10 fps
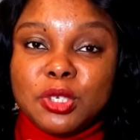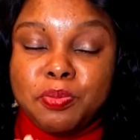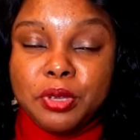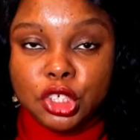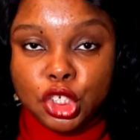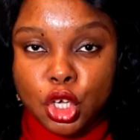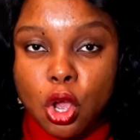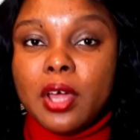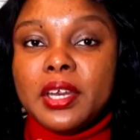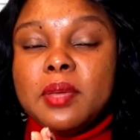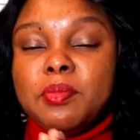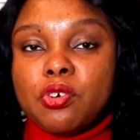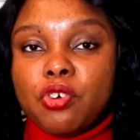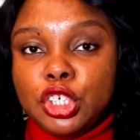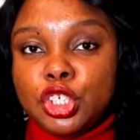speech on
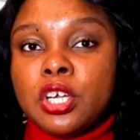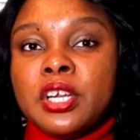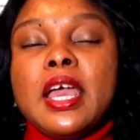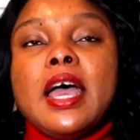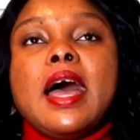immigration